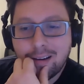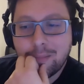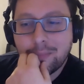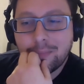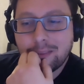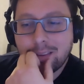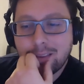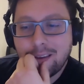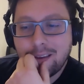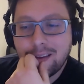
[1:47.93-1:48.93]

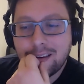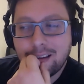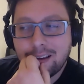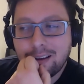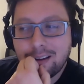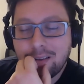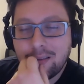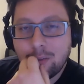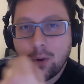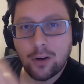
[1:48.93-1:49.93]
And
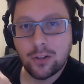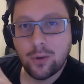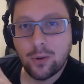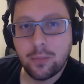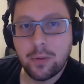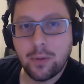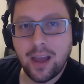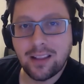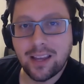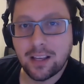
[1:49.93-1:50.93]
1 or 2
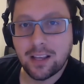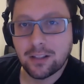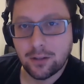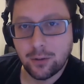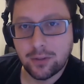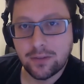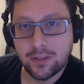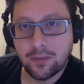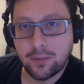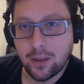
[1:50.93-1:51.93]
other people had like
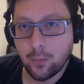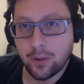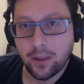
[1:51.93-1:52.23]
exclusive stuff